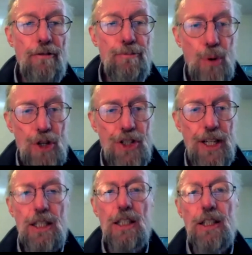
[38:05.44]
of
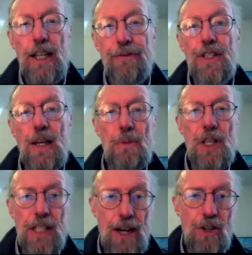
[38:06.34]
pushing to lift some of
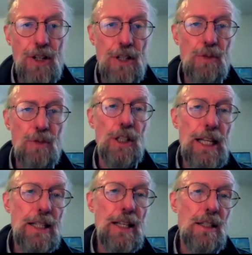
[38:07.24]
the sanctions,
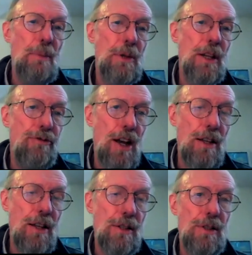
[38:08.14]
releasing some of the
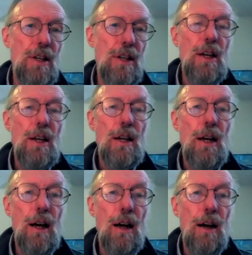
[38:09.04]
funds.
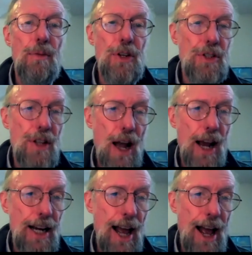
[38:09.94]
There's
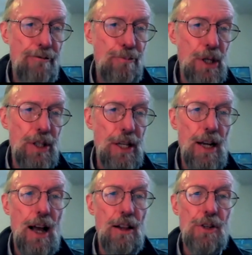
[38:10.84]
$9.5 billion